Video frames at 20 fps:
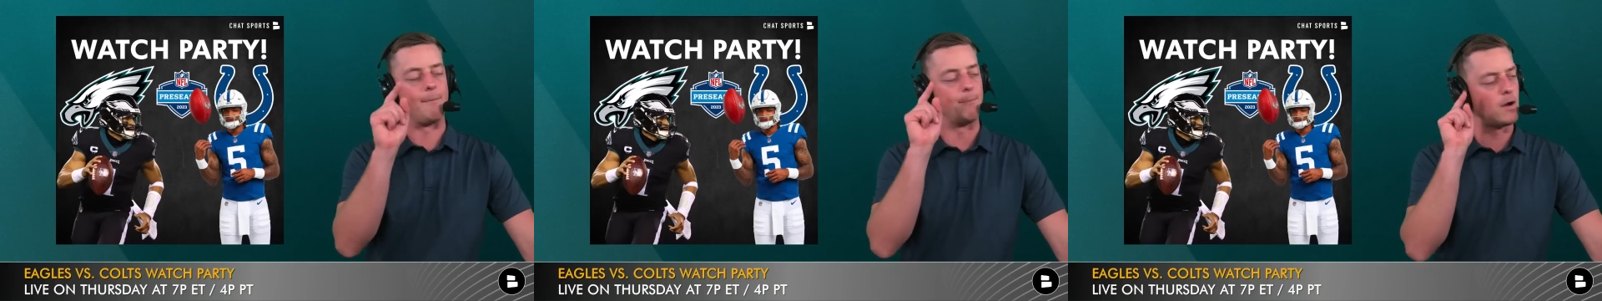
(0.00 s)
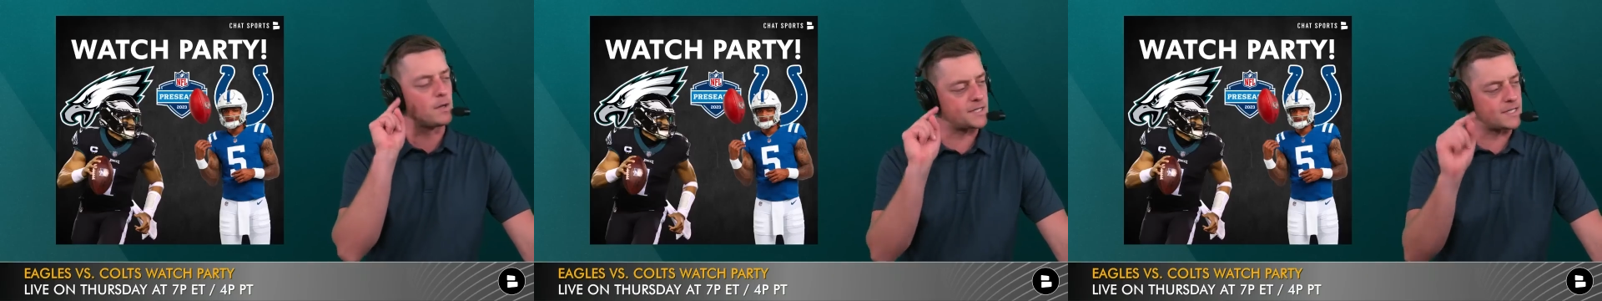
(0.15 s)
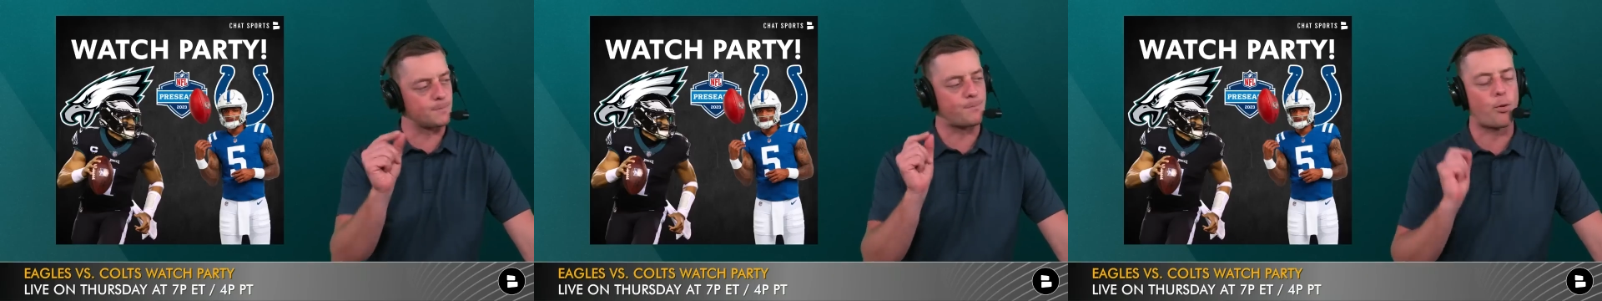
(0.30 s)

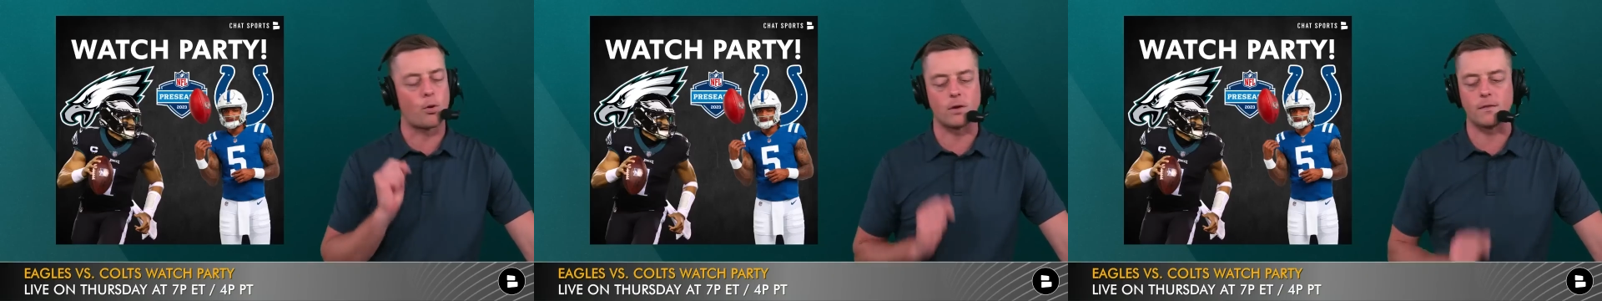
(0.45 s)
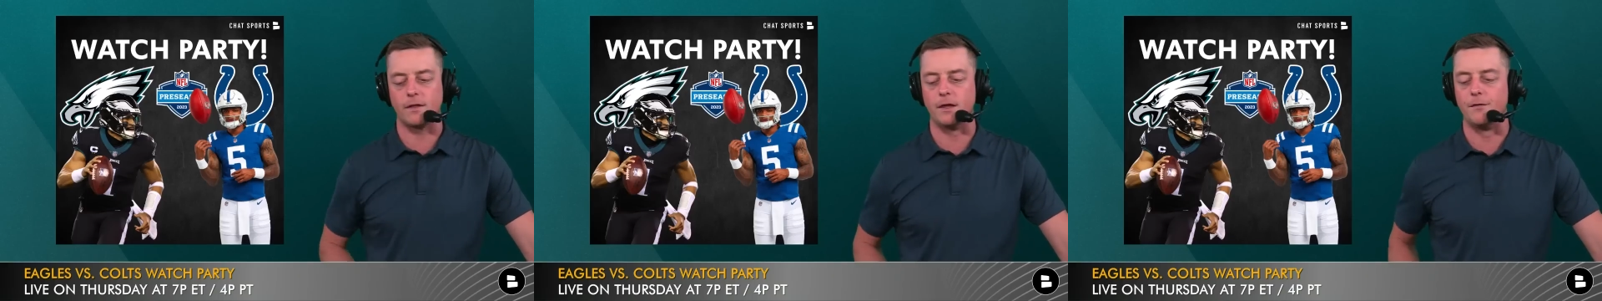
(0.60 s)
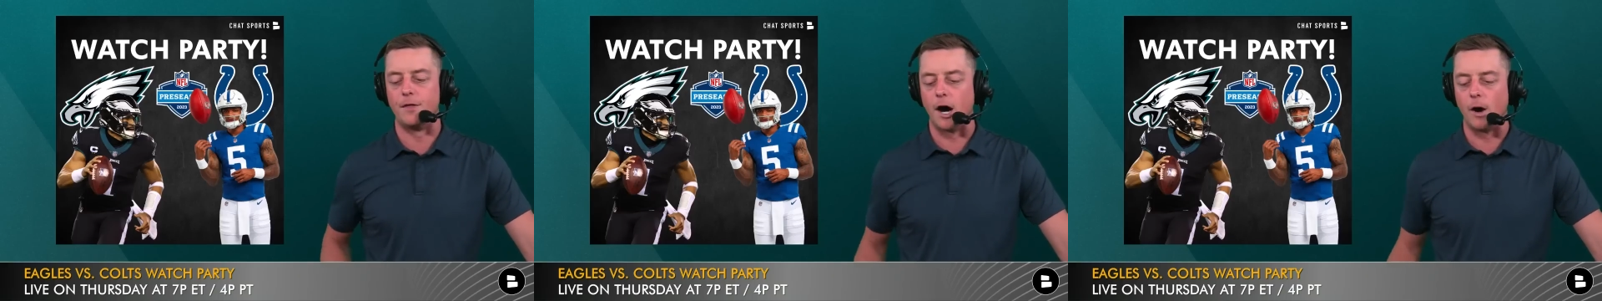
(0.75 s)
Most
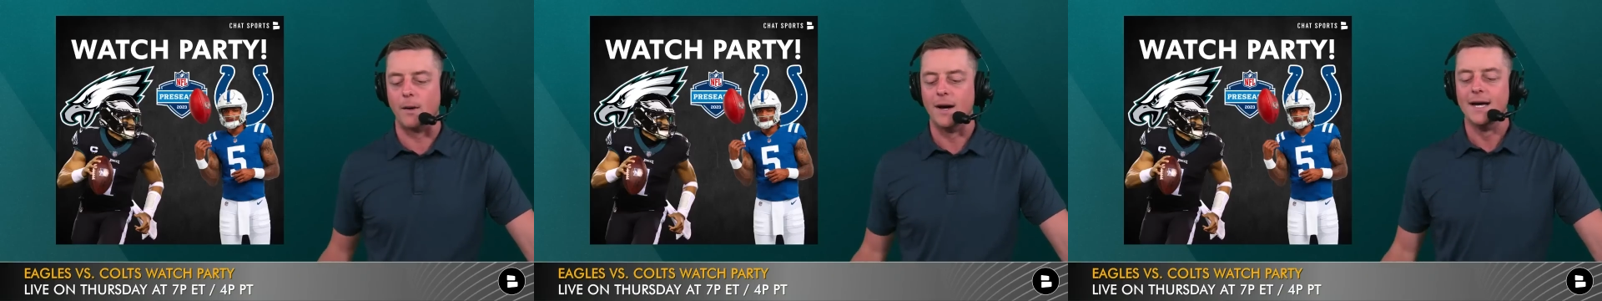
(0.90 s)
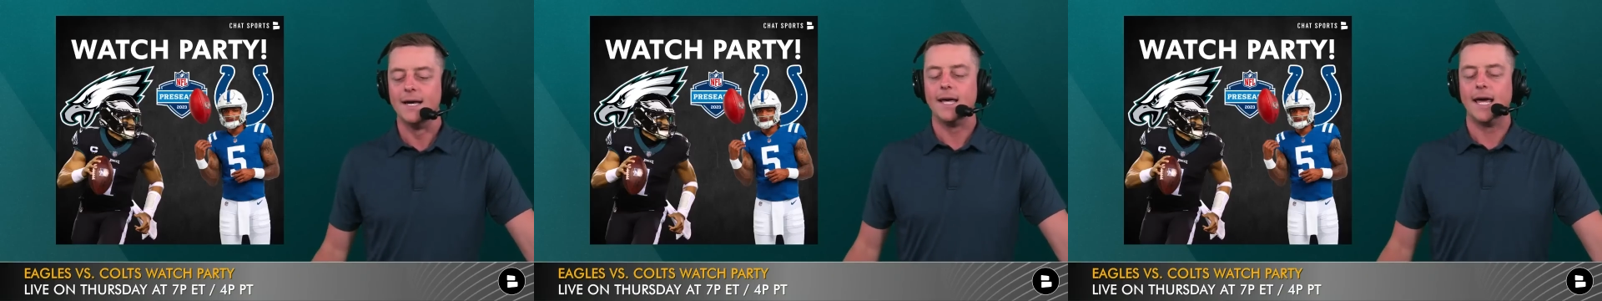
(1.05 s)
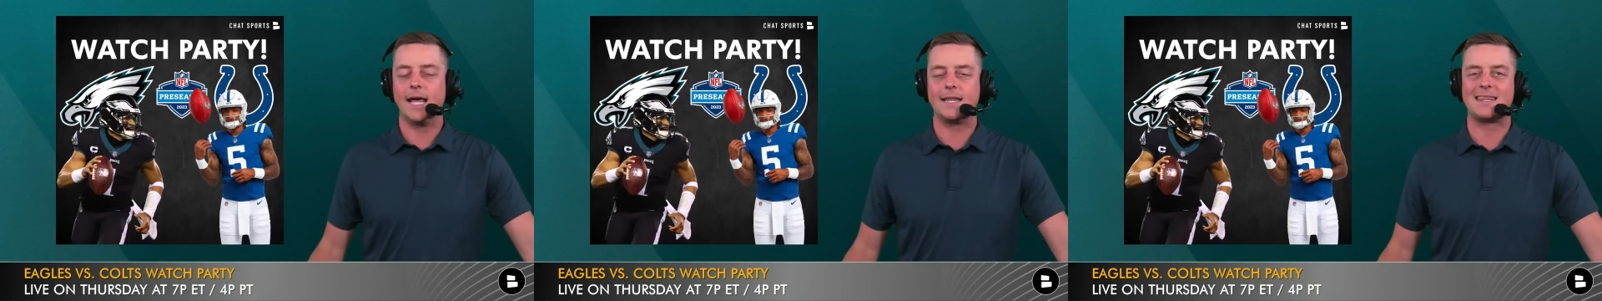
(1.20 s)
importantly, though,
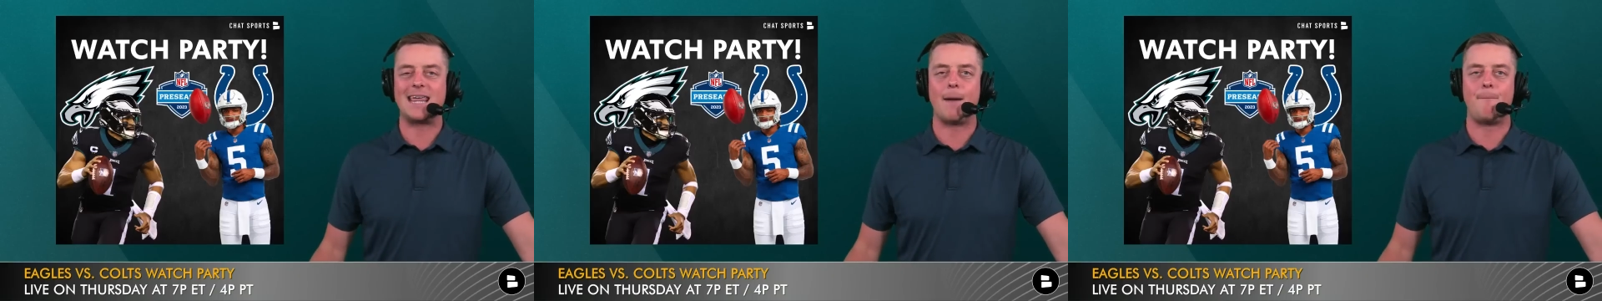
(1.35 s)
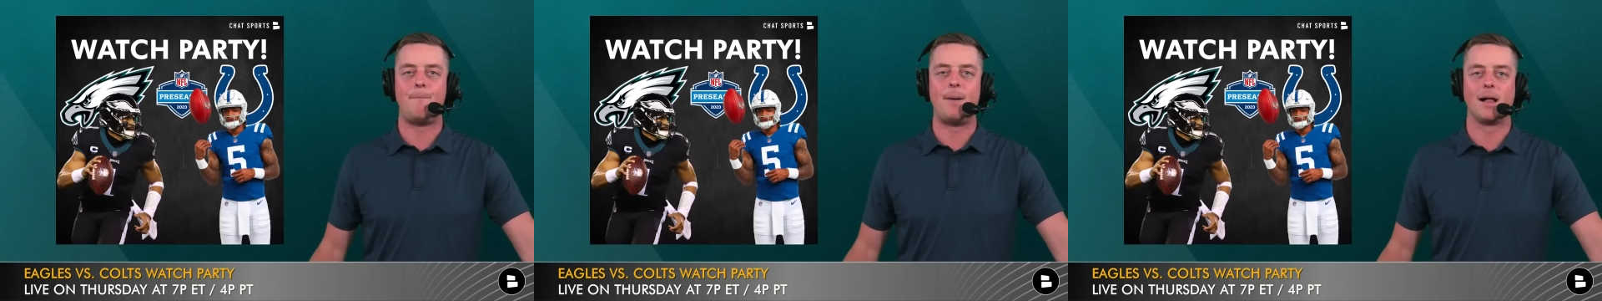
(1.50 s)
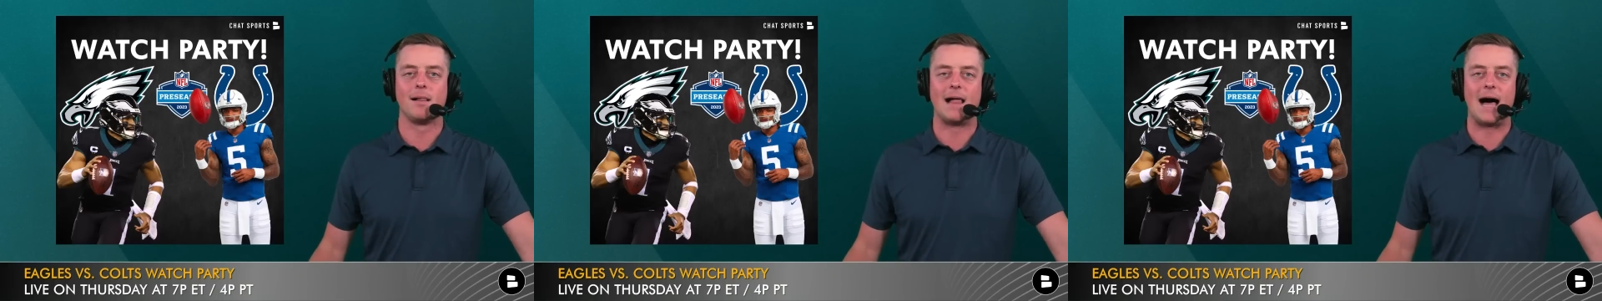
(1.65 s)
hit
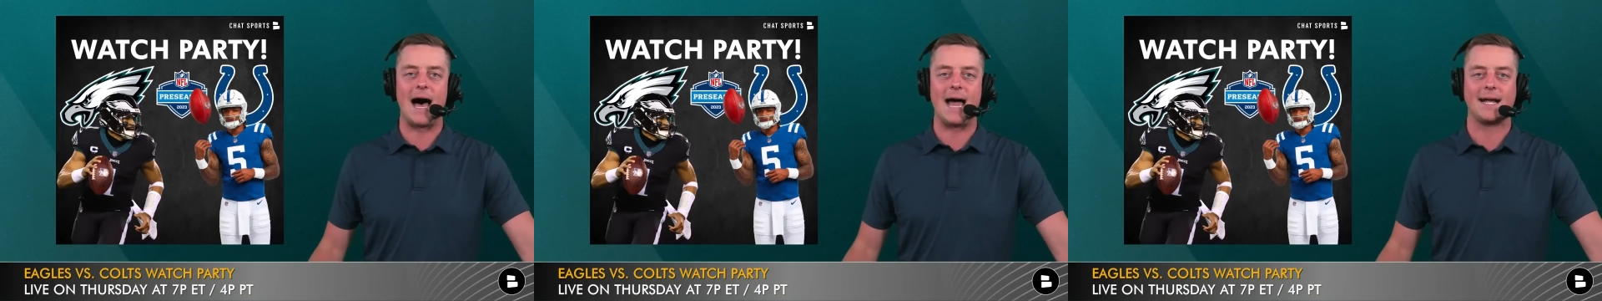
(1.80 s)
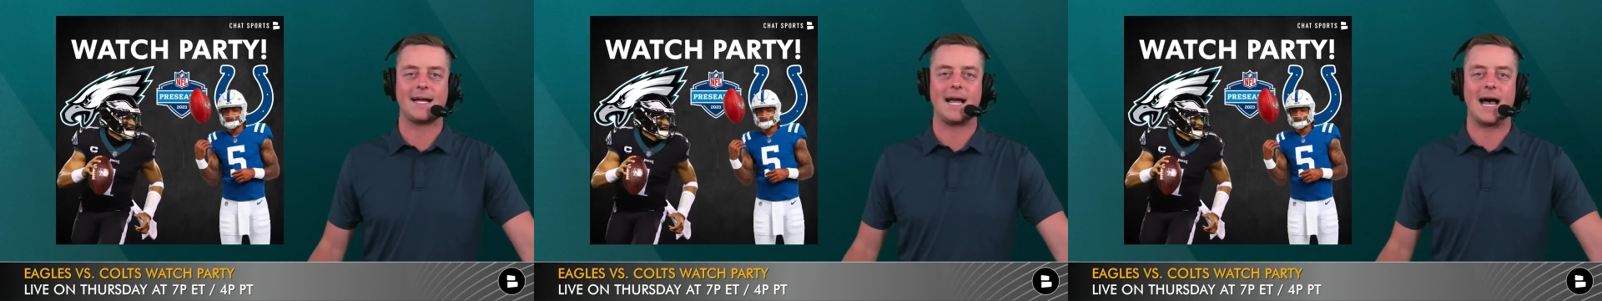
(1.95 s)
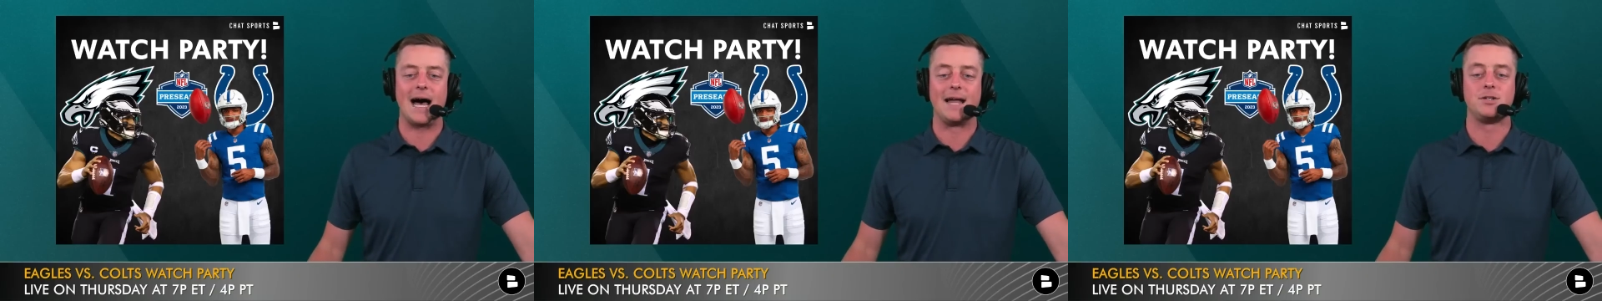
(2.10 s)
that bell
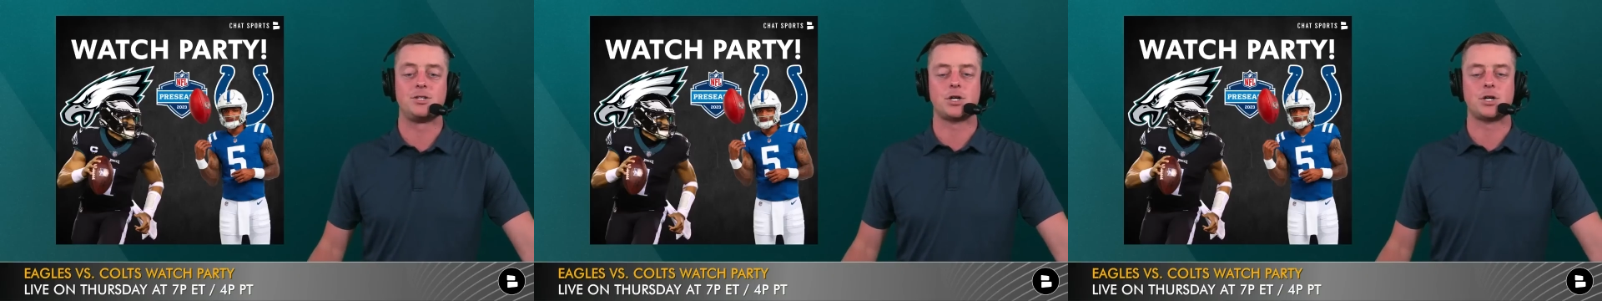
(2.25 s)
icon,